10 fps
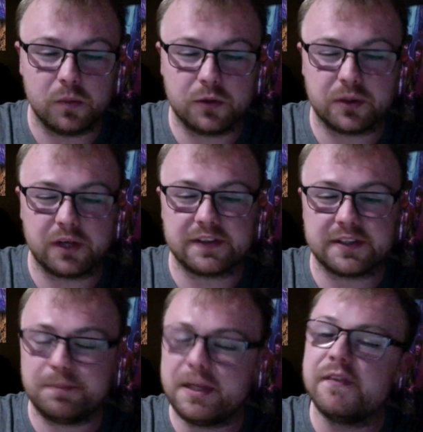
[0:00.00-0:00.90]
which will give us
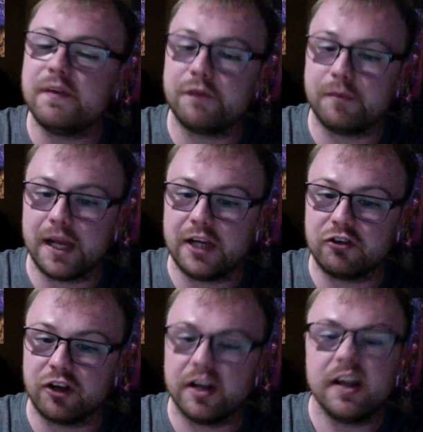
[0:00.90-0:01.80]
a bit of
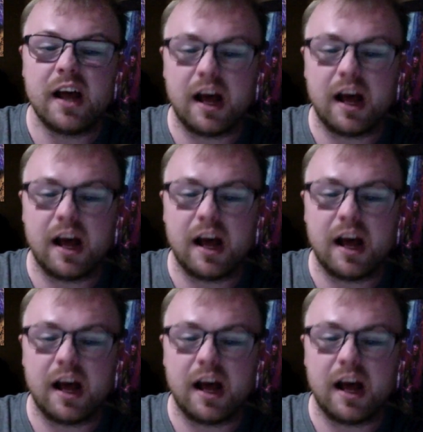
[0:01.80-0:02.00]
information